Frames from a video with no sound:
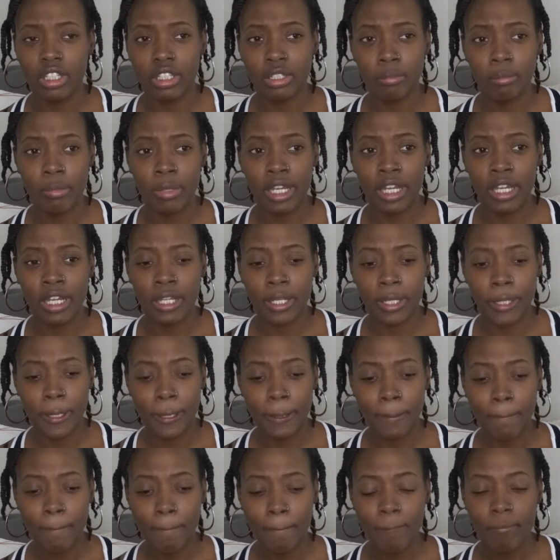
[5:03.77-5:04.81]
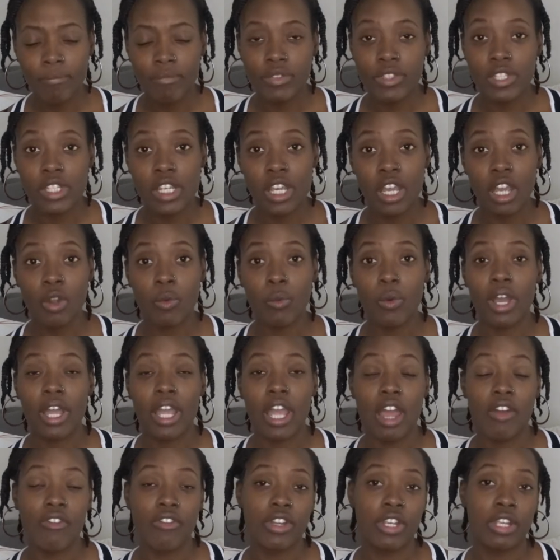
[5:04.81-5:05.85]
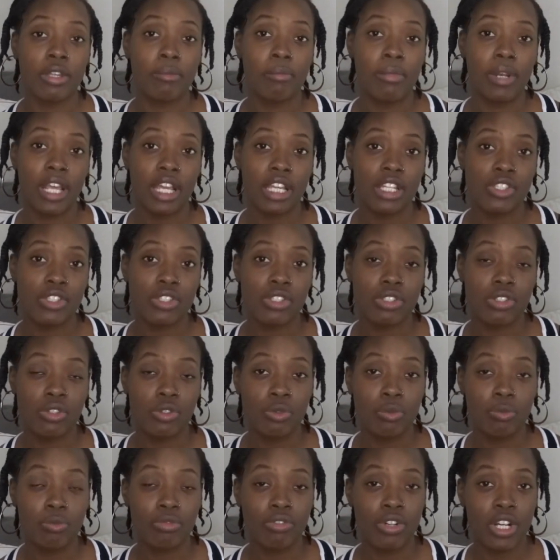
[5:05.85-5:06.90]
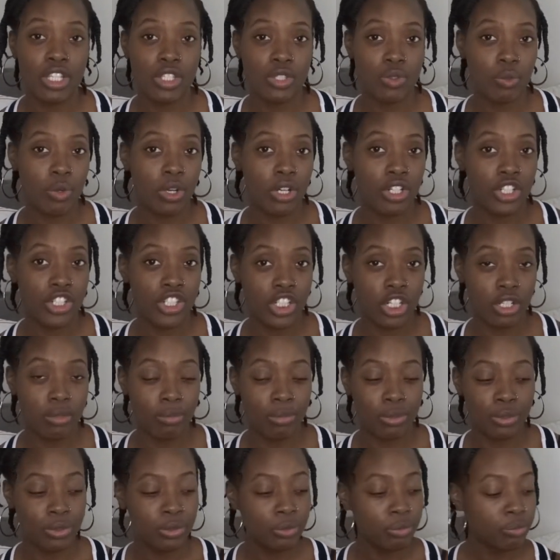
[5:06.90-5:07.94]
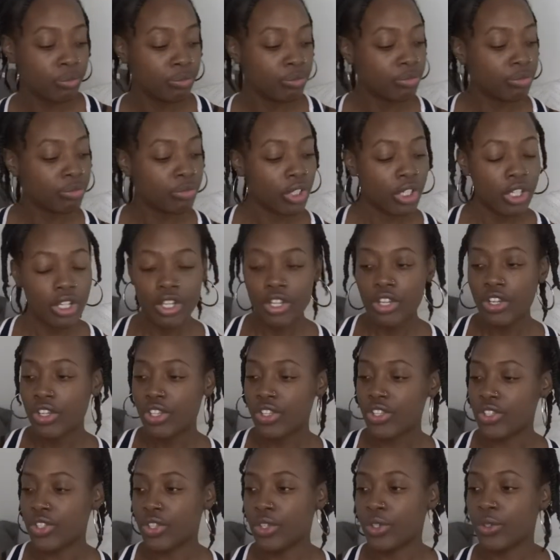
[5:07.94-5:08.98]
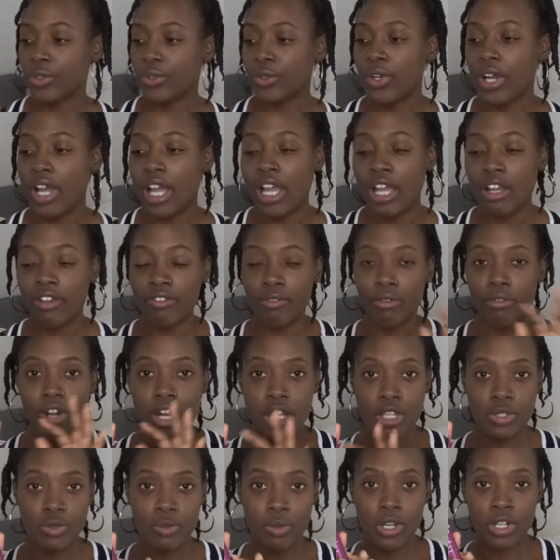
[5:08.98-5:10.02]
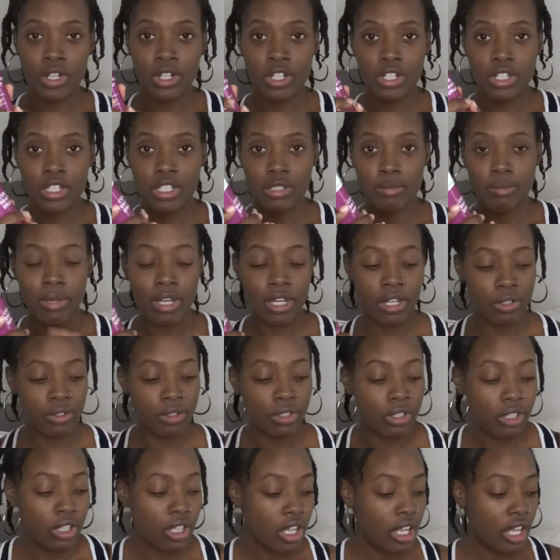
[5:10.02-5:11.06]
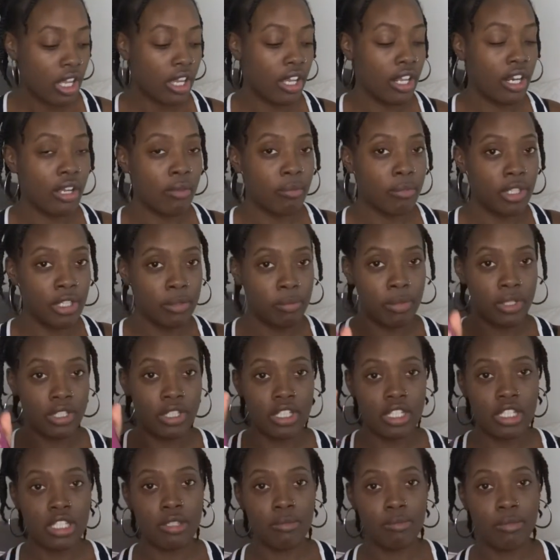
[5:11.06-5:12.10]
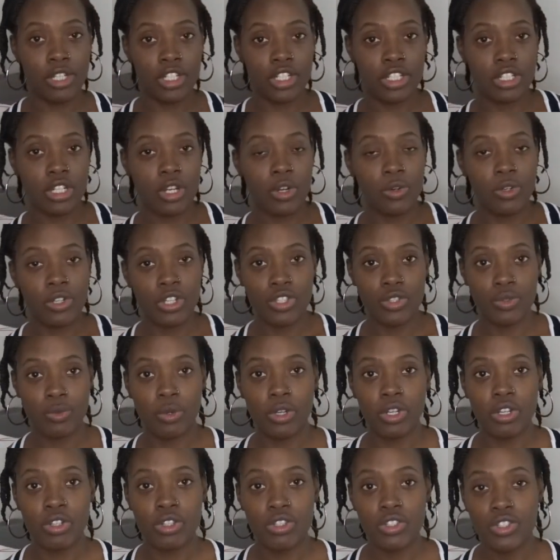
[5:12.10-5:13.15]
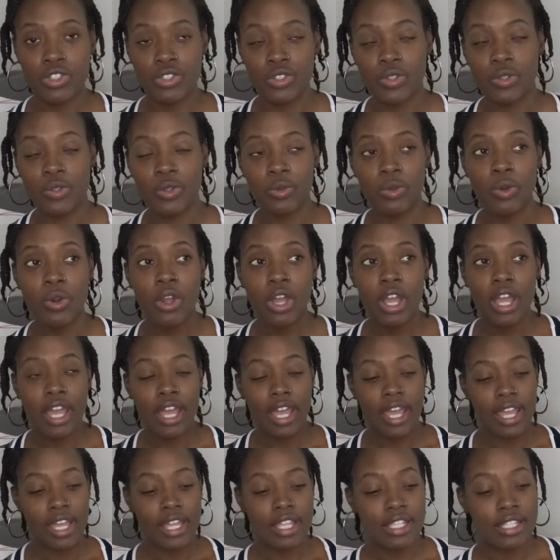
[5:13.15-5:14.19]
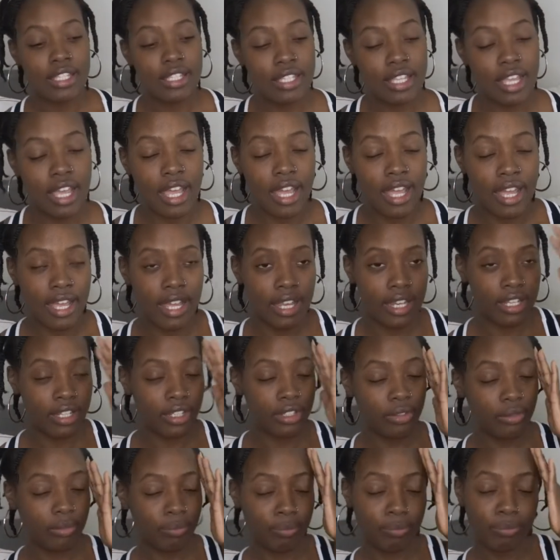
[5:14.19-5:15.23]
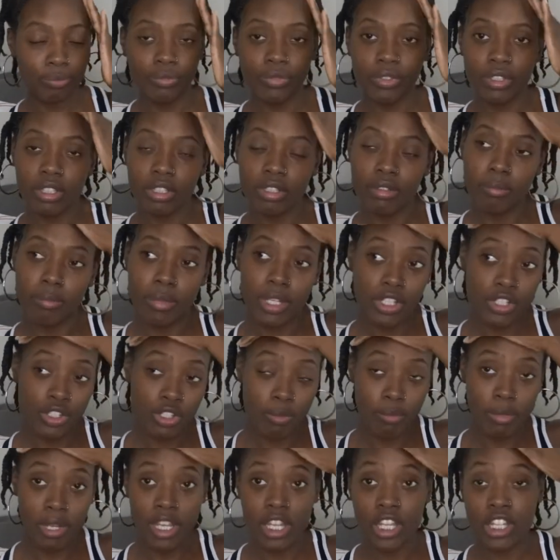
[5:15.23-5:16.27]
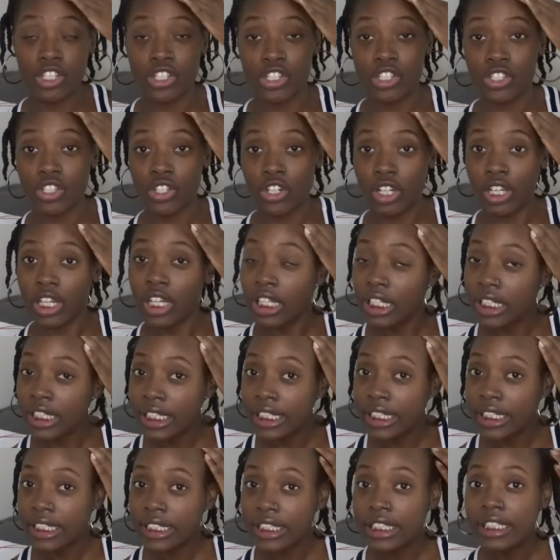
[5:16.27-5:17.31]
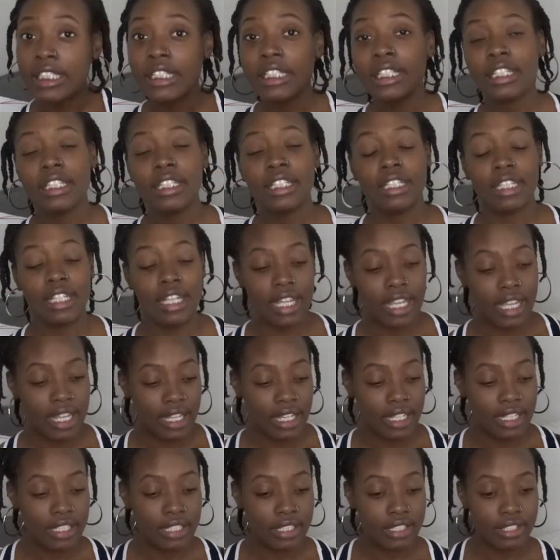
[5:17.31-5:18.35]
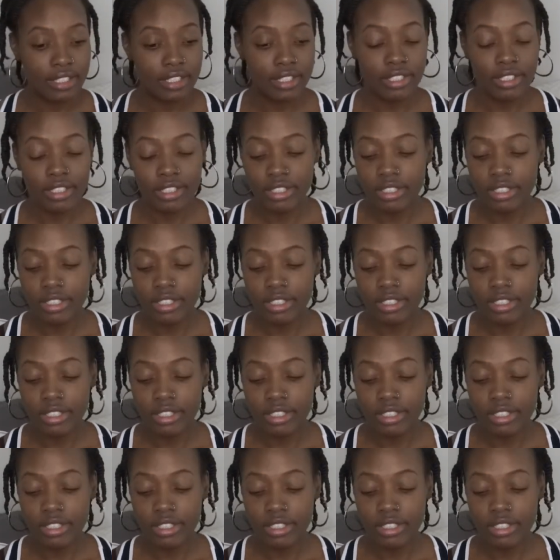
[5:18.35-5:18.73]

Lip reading: in my DIY African black soap rice water shampoo. So I have rice water in this bottle and I'm keeping this in my shower as well. So as I make sure my edges are clean and